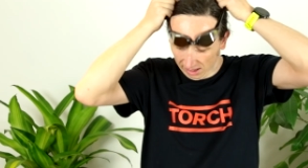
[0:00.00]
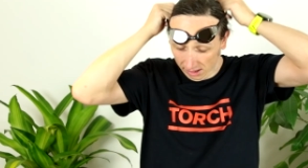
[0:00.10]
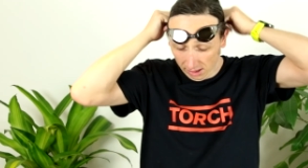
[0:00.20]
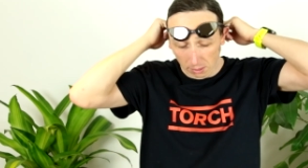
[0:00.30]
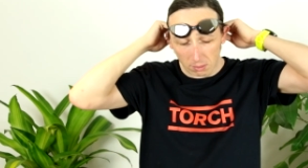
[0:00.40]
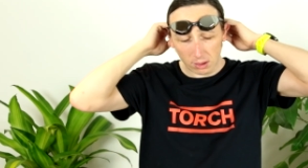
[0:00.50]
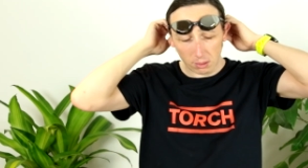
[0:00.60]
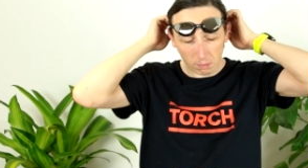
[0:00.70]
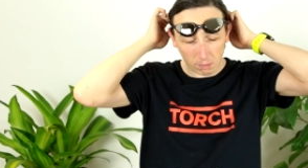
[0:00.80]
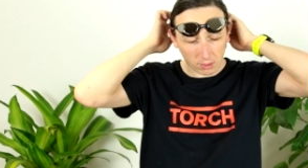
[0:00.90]
In terms of
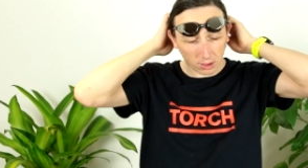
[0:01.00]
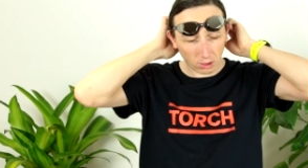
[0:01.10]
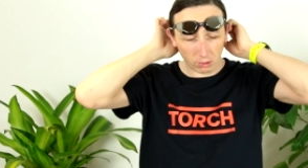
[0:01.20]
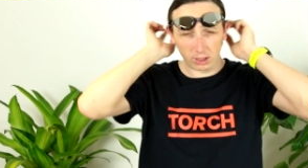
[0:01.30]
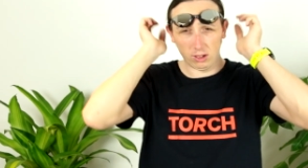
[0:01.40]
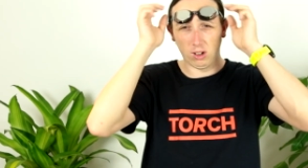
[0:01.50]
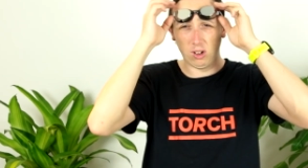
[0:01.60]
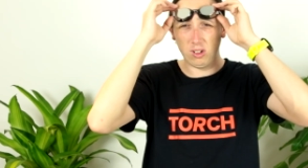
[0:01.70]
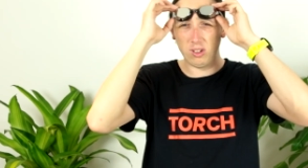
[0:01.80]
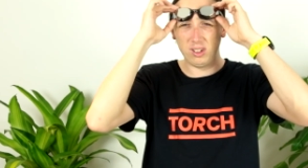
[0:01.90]
them going
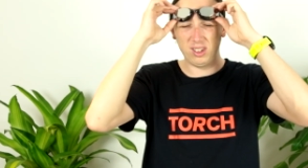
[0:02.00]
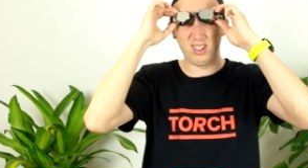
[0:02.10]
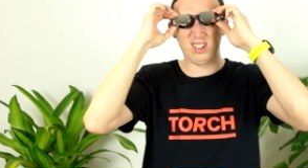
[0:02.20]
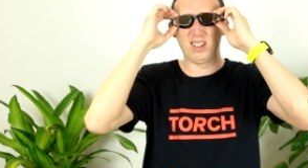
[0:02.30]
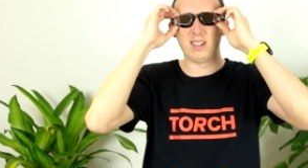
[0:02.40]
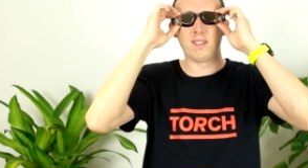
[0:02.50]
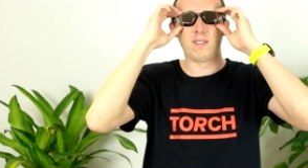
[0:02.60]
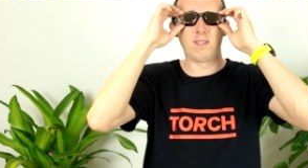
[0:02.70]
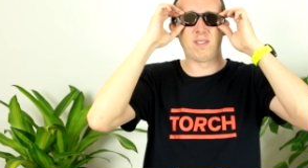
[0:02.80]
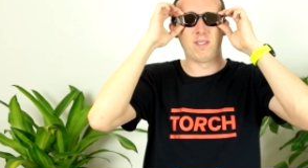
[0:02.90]
on,
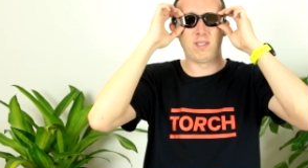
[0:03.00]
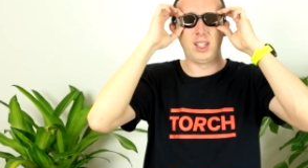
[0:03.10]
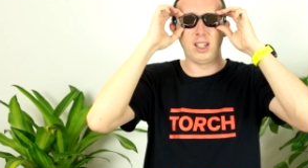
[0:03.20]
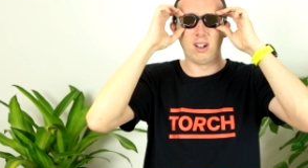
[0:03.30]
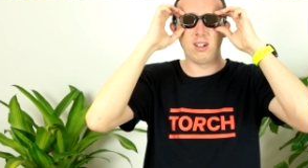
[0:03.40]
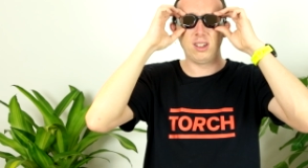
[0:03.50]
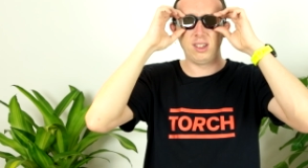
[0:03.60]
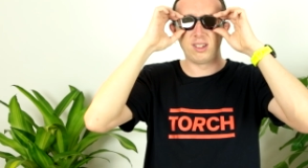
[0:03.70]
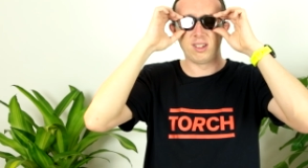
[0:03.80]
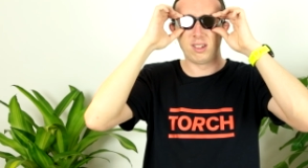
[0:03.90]
the
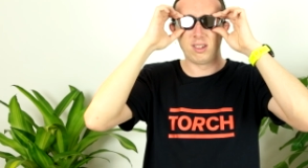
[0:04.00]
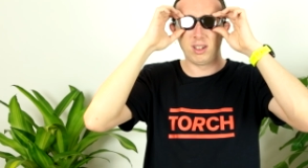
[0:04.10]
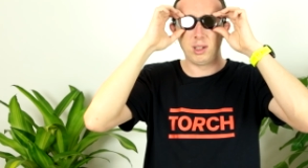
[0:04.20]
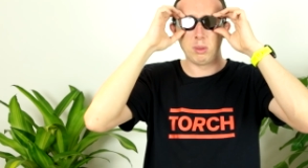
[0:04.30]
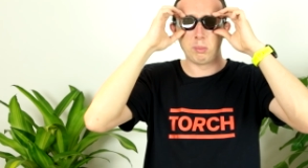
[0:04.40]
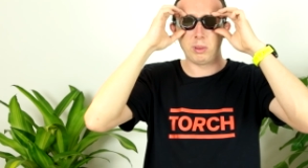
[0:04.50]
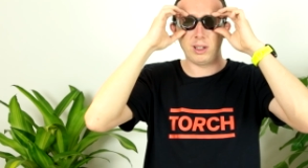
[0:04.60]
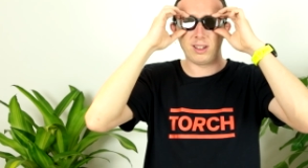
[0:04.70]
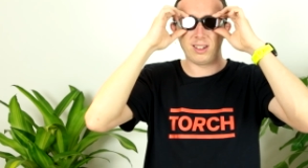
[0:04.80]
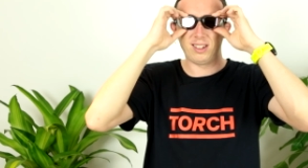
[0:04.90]
eyes seem a
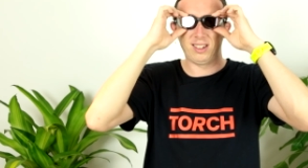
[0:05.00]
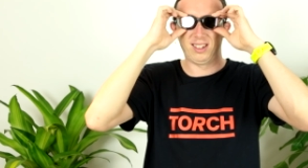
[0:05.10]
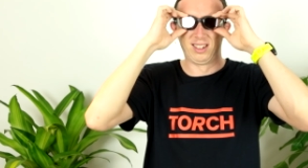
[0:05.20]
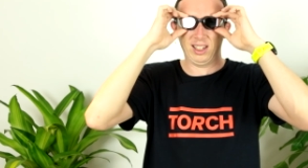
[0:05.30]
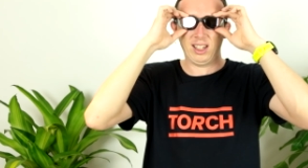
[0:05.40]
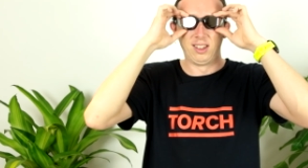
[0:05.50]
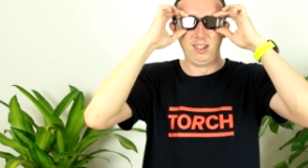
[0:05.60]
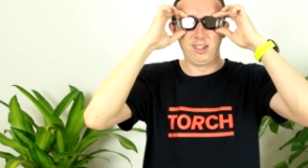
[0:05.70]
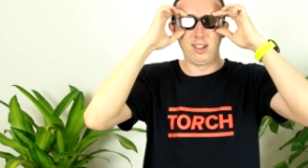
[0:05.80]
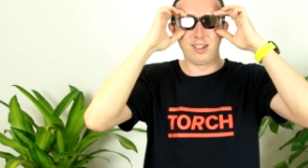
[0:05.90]
bit,
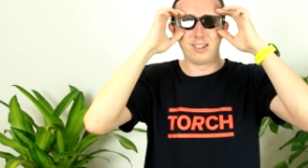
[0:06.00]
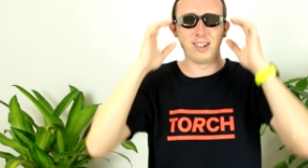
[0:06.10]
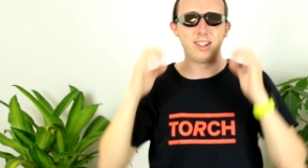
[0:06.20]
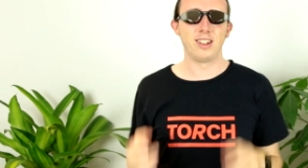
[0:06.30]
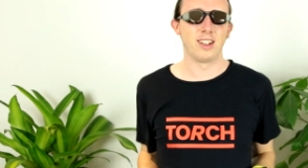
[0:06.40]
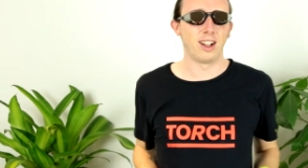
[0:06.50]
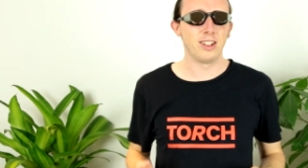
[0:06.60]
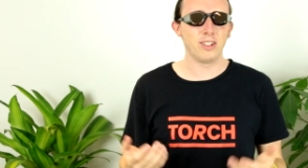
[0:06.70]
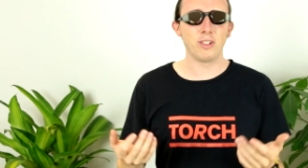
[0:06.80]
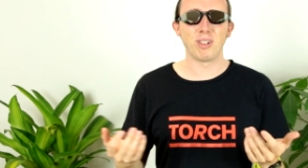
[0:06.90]
I
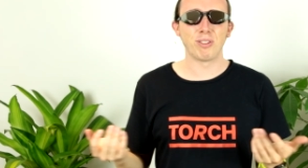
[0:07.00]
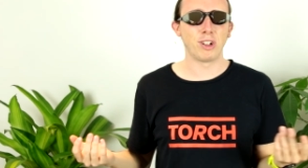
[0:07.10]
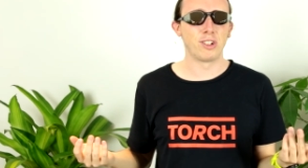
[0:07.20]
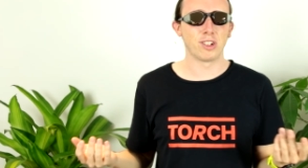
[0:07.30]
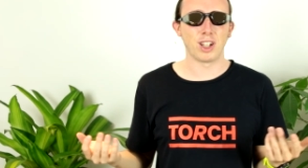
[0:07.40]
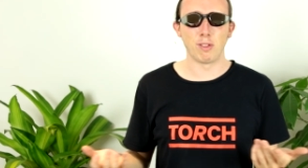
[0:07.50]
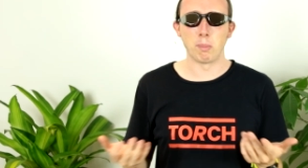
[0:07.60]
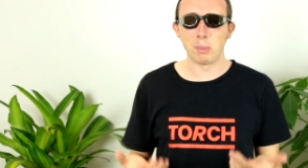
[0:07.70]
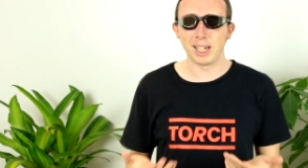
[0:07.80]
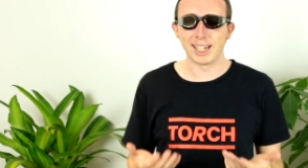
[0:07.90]
don't know whether I just have a
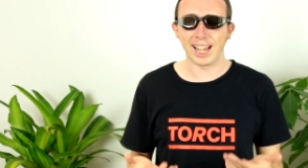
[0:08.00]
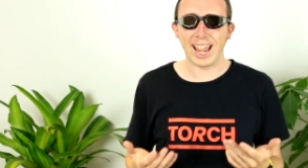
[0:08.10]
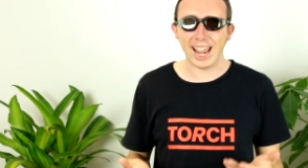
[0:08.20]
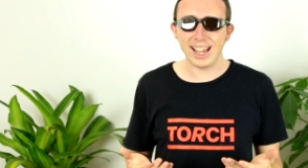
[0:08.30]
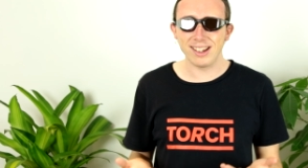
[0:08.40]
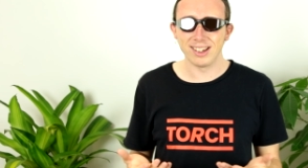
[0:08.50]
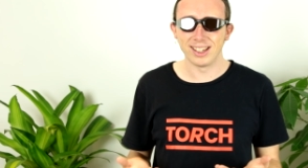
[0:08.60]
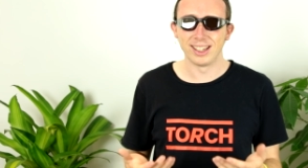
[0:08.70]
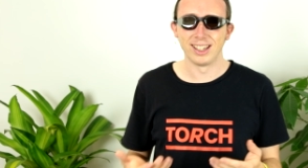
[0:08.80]
big head,